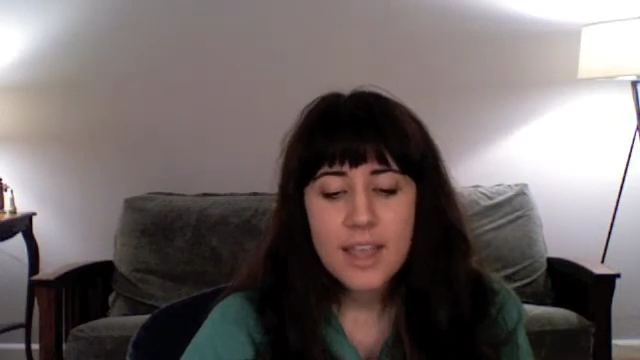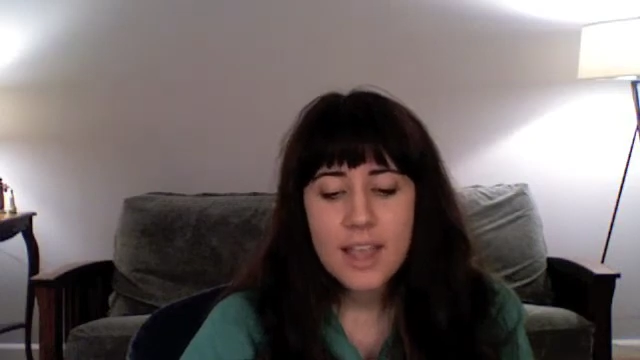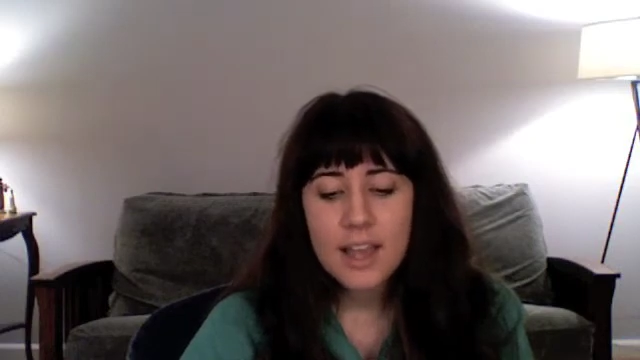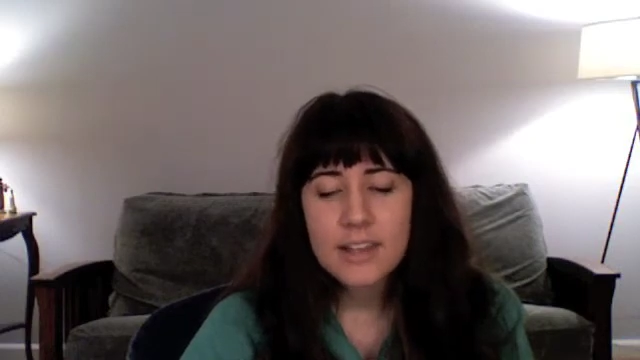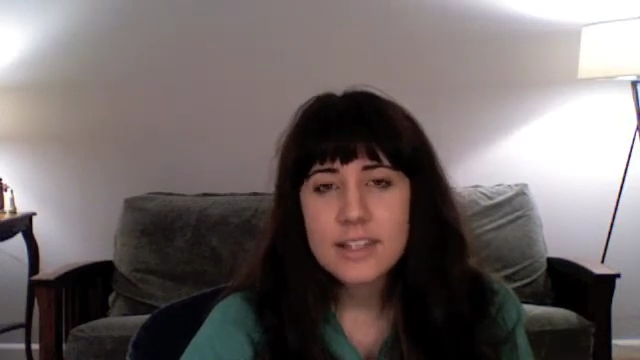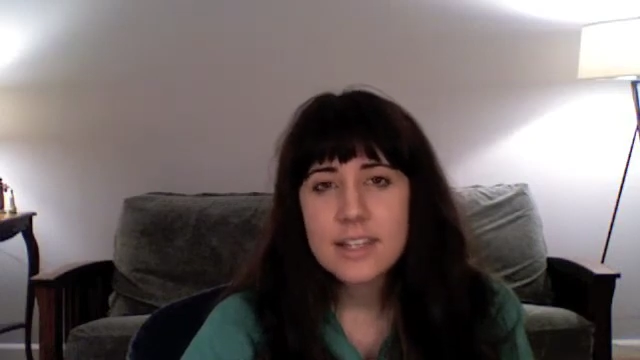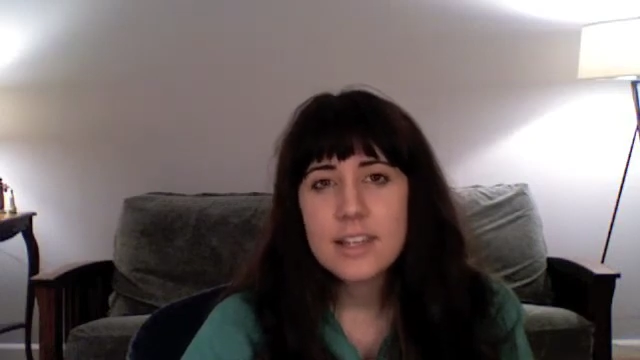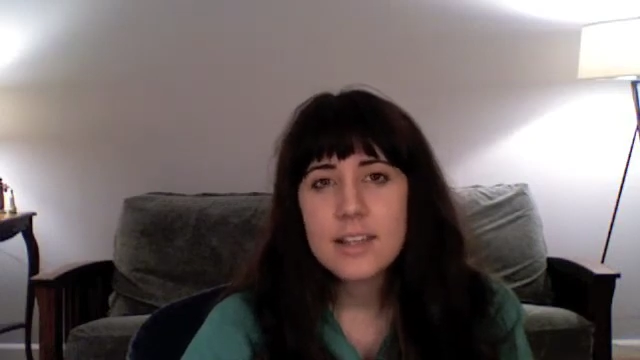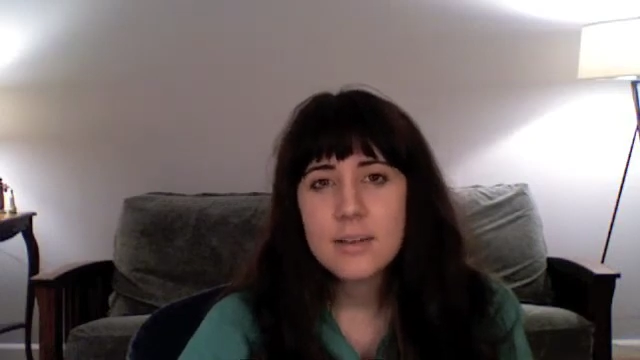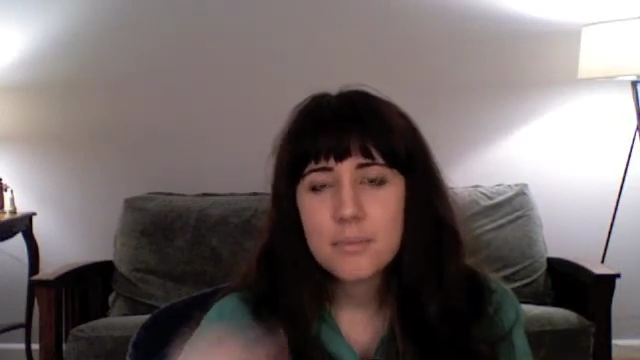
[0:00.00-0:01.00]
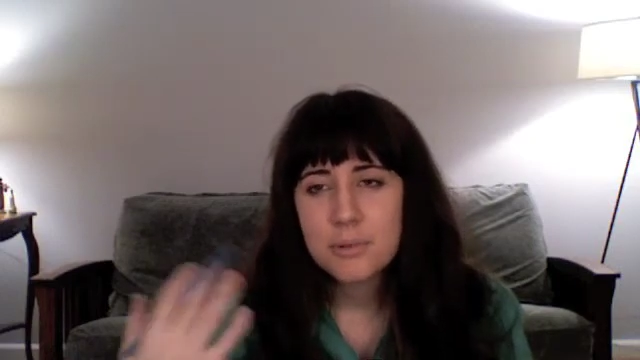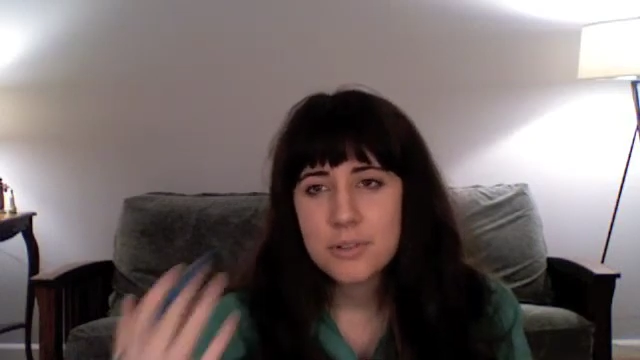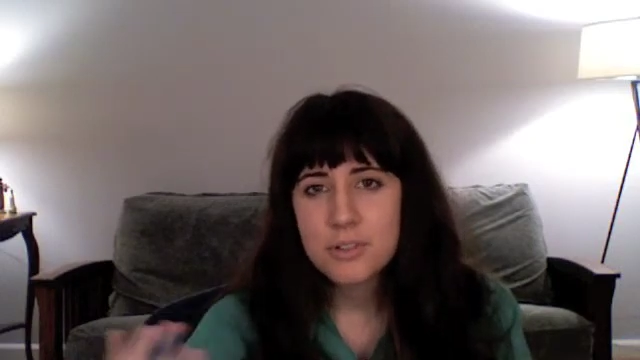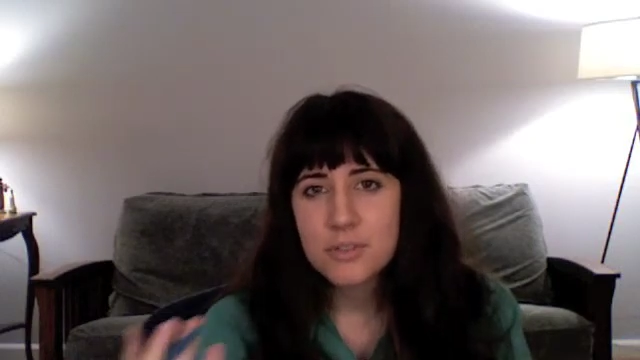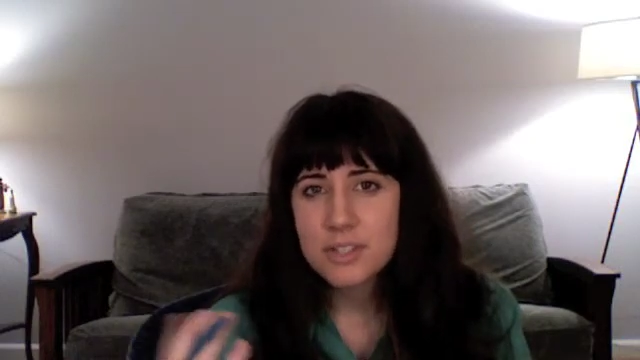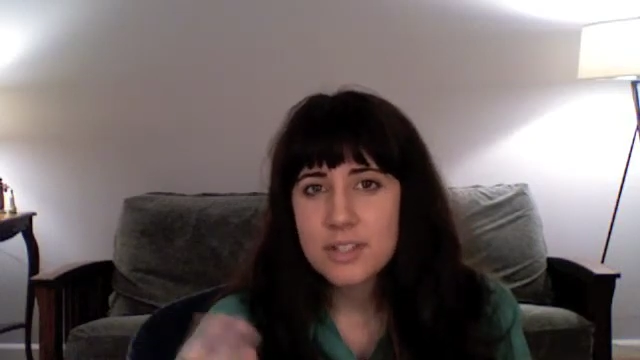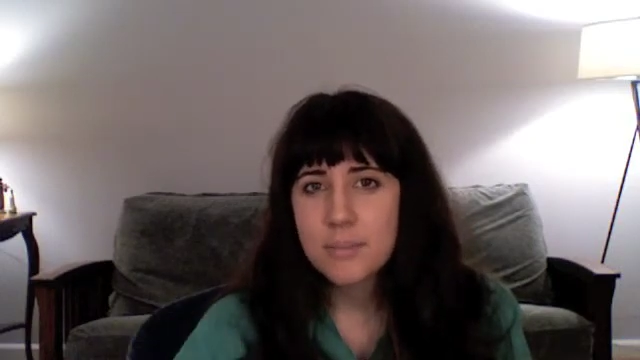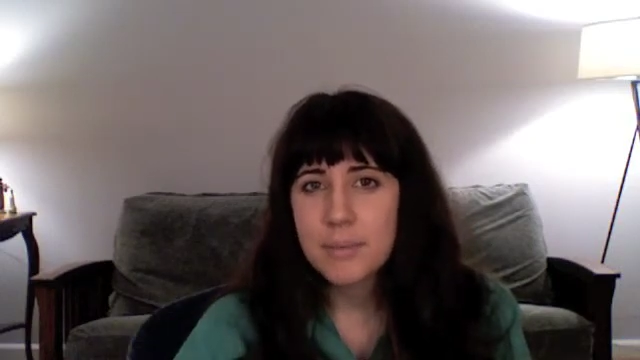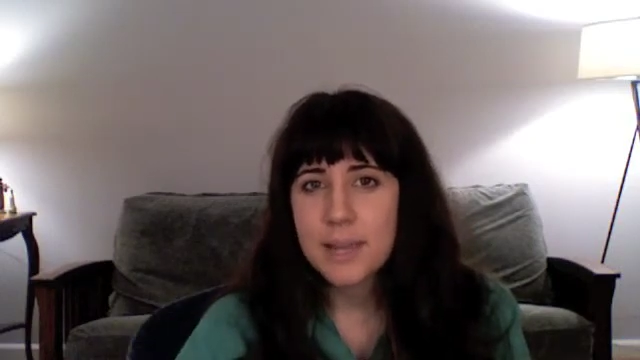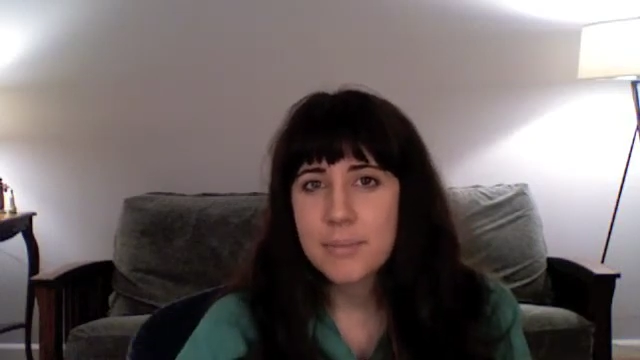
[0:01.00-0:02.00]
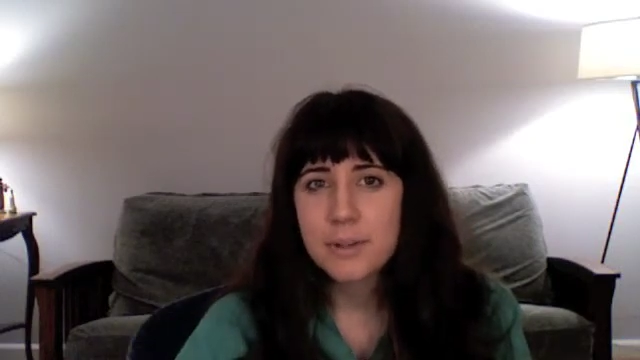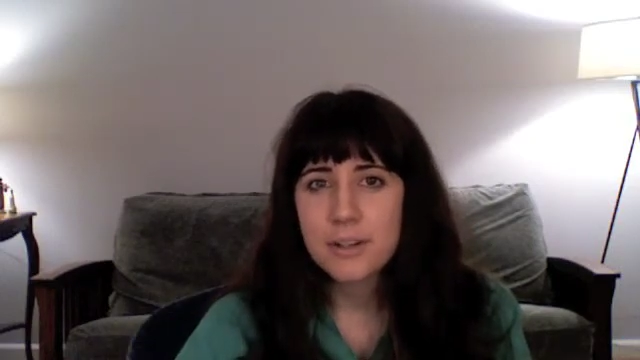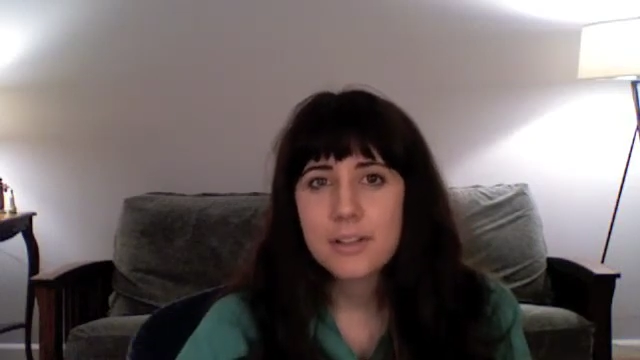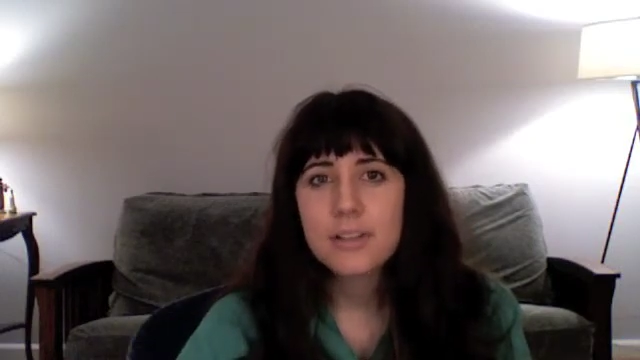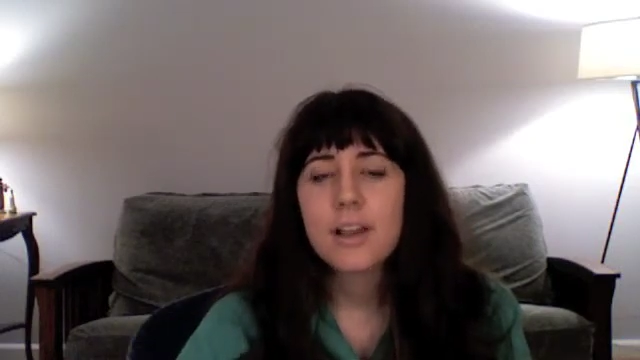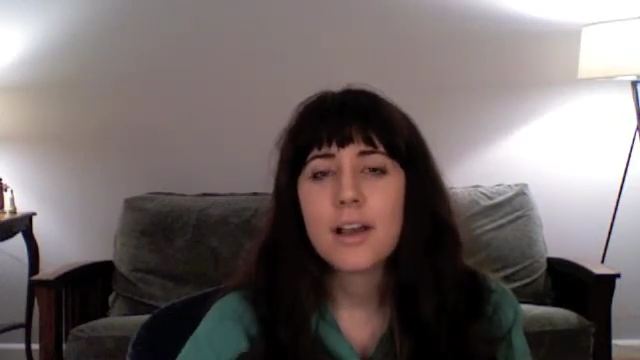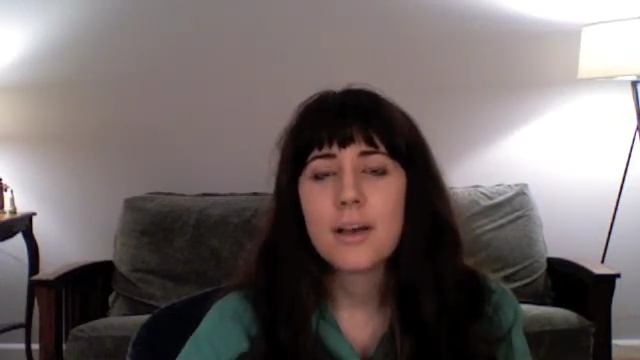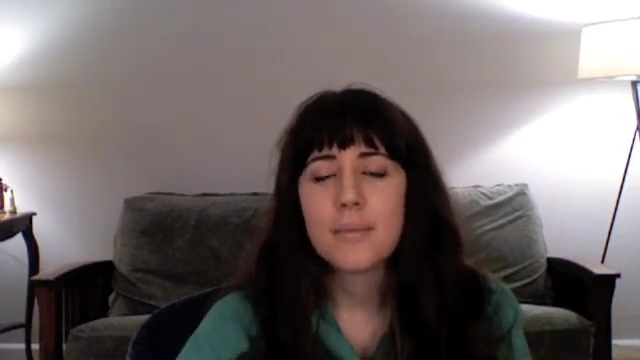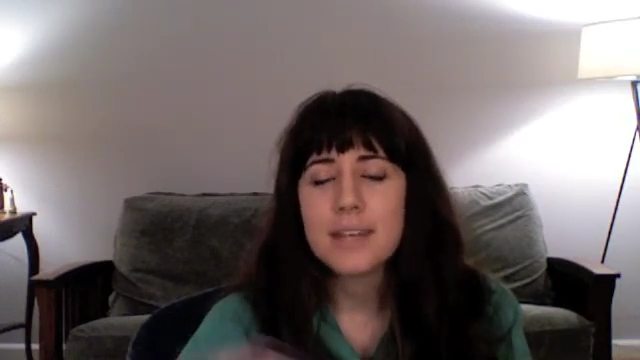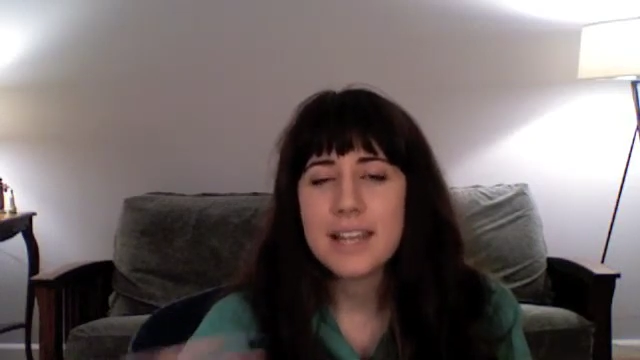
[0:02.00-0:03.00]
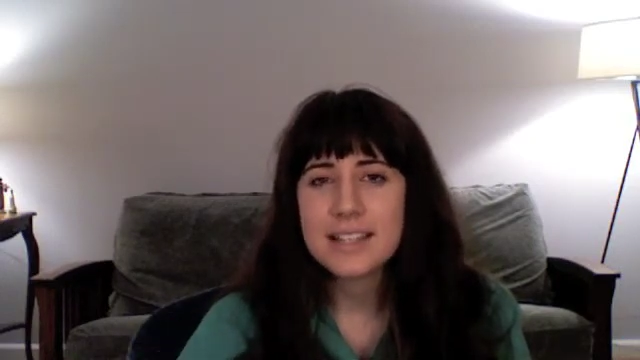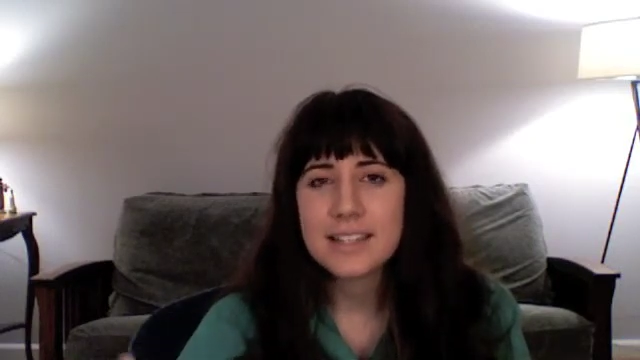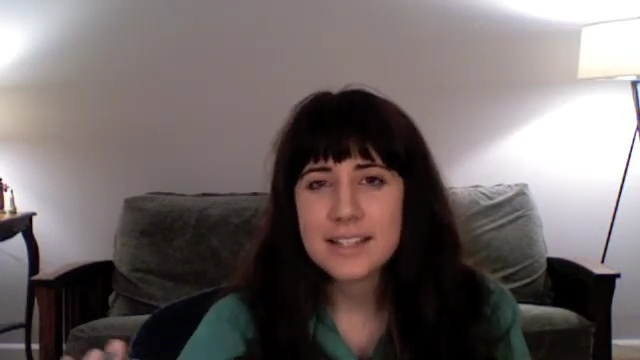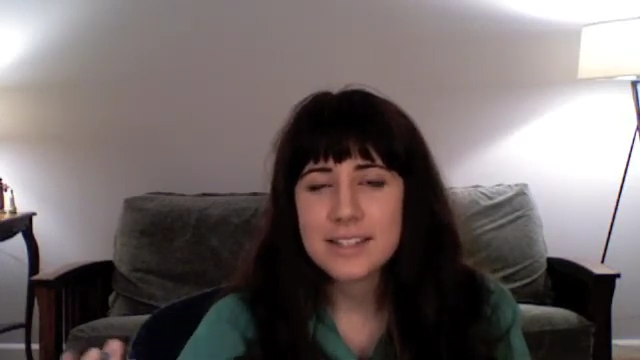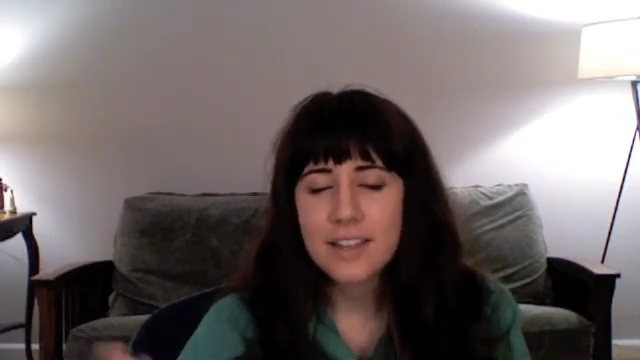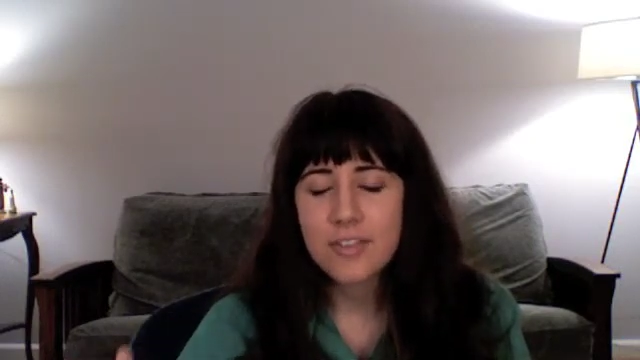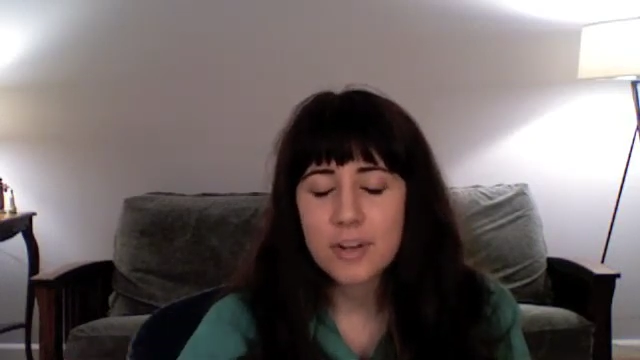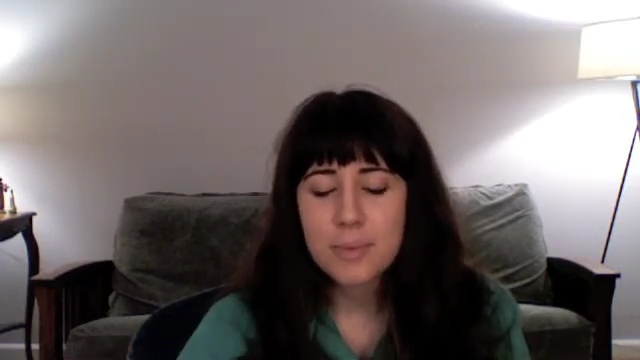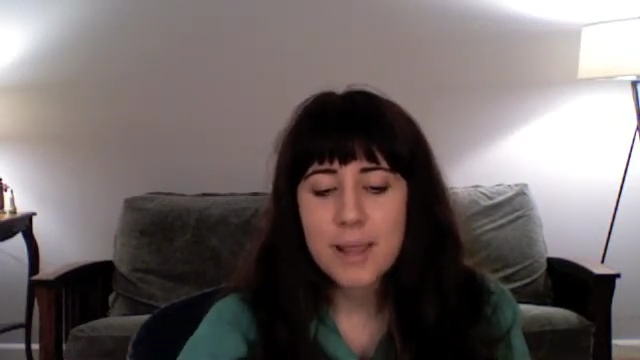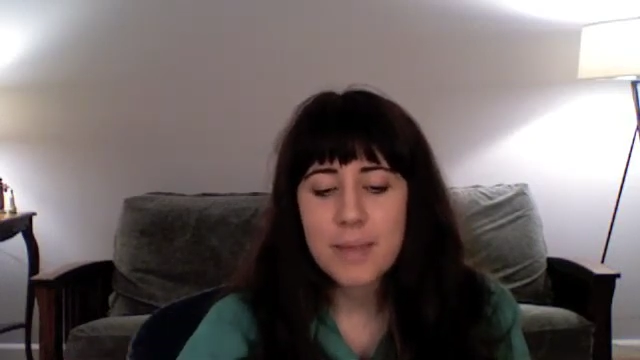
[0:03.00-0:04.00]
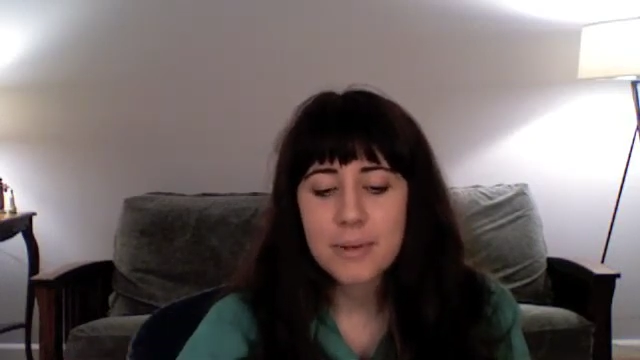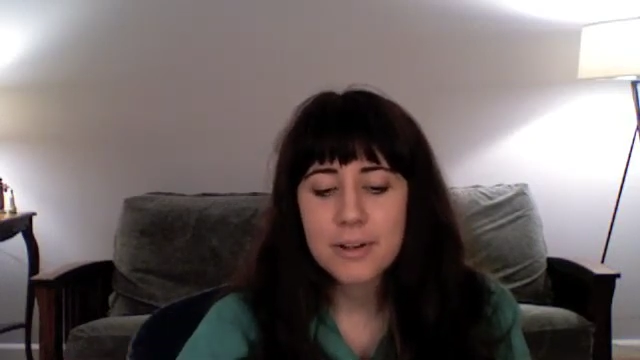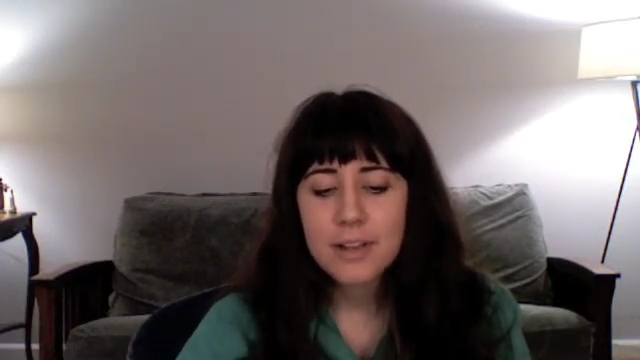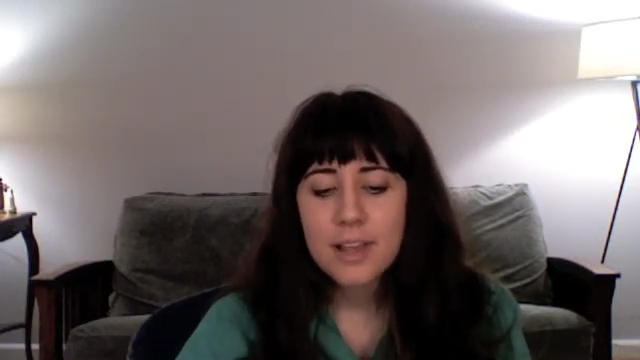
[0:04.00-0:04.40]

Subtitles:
and he produced a paper, an anti-slavery paper,